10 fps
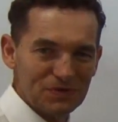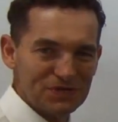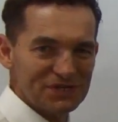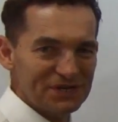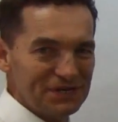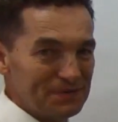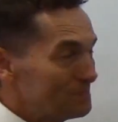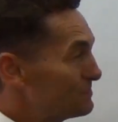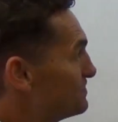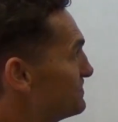question 8.
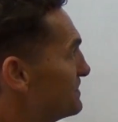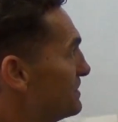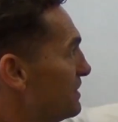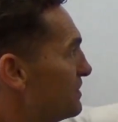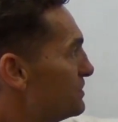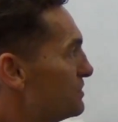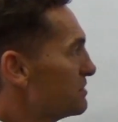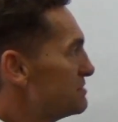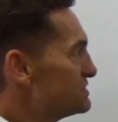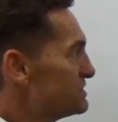The
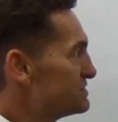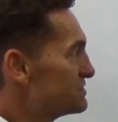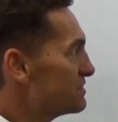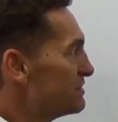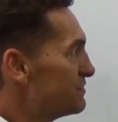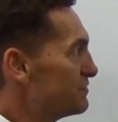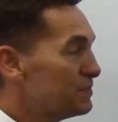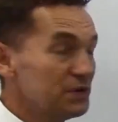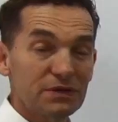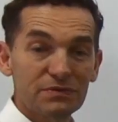diagram shows the graph of
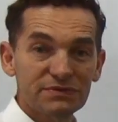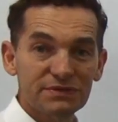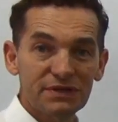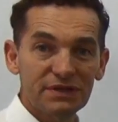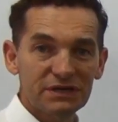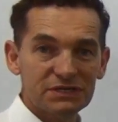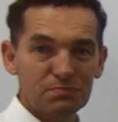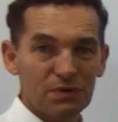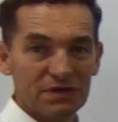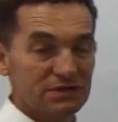y equals e to the x,
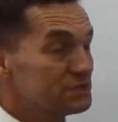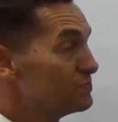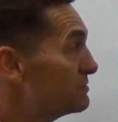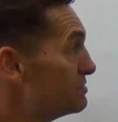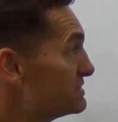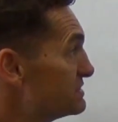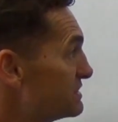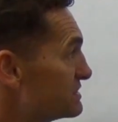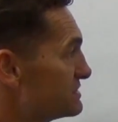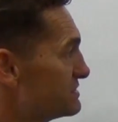brackets 1 plus
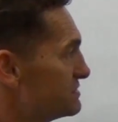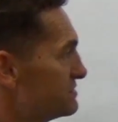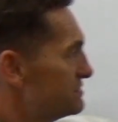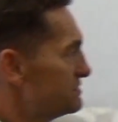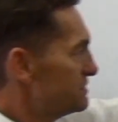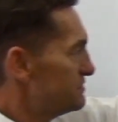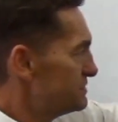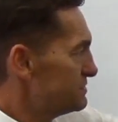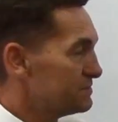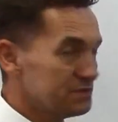x. It gives
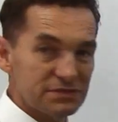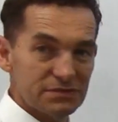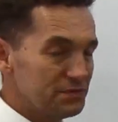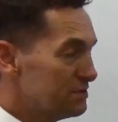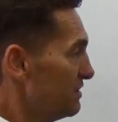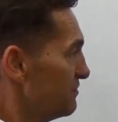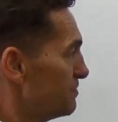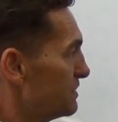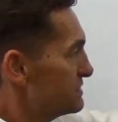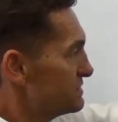you a nice little
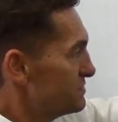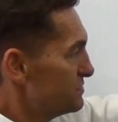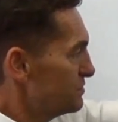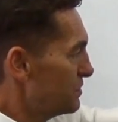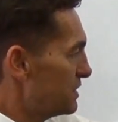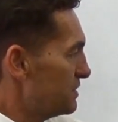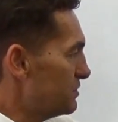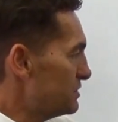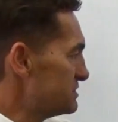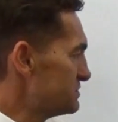graph passing through 1 and
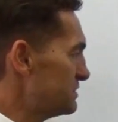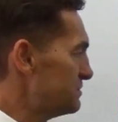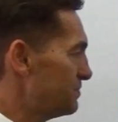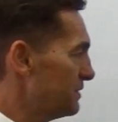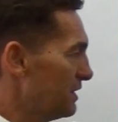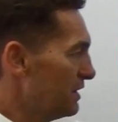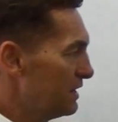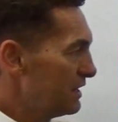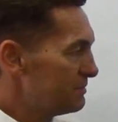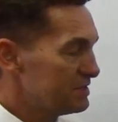minus 1.
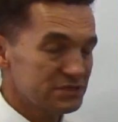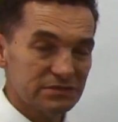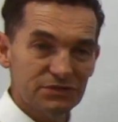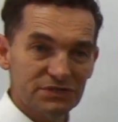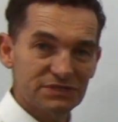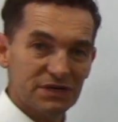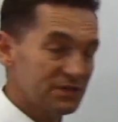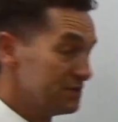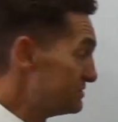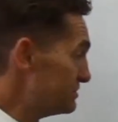How many solutions are
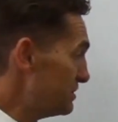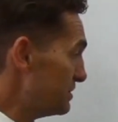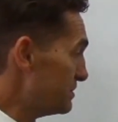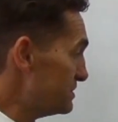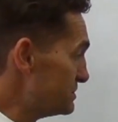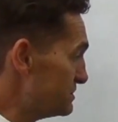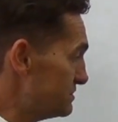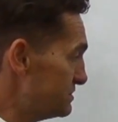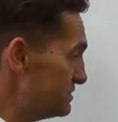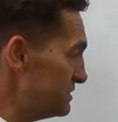there to the
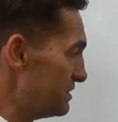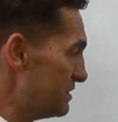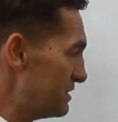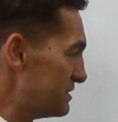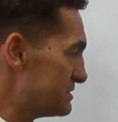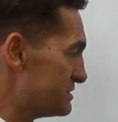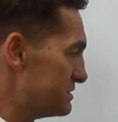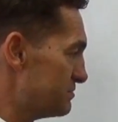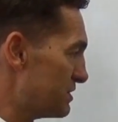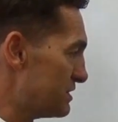equation e to the
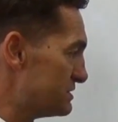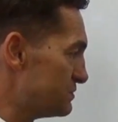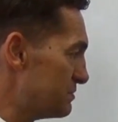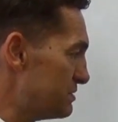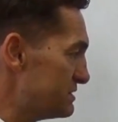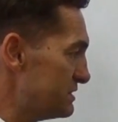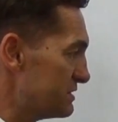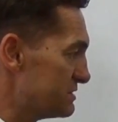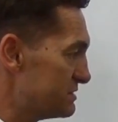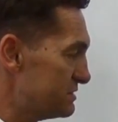x, brackets 1 plus
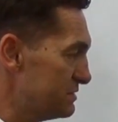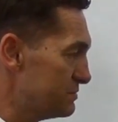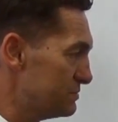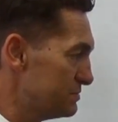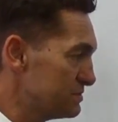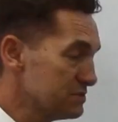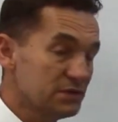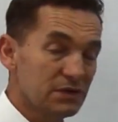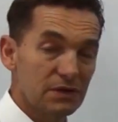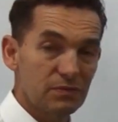x equals
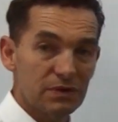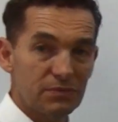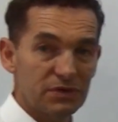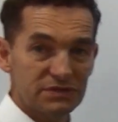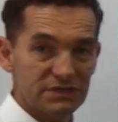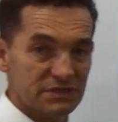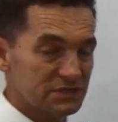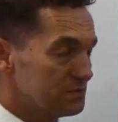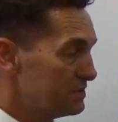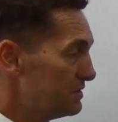1 minus
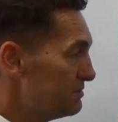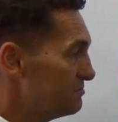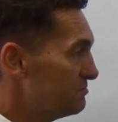x squared?